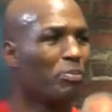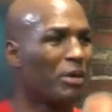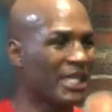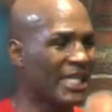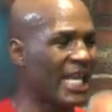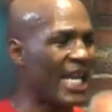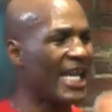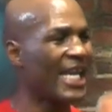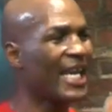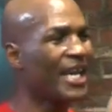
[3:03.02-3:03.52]
but
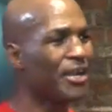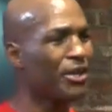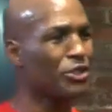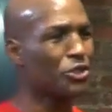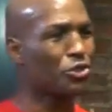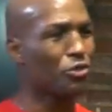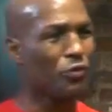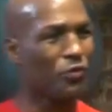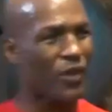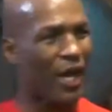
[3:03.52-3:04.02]
they're here
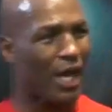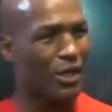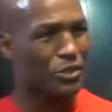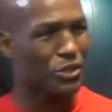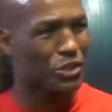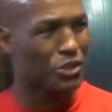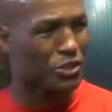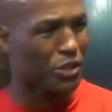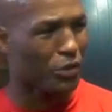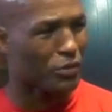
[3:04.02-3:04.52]
in
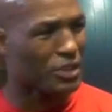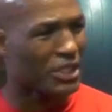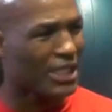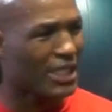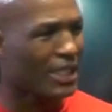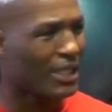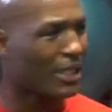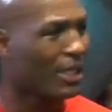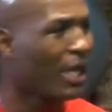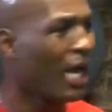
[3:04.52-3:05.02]

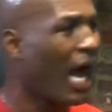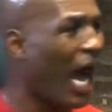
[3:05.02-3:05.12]
2013.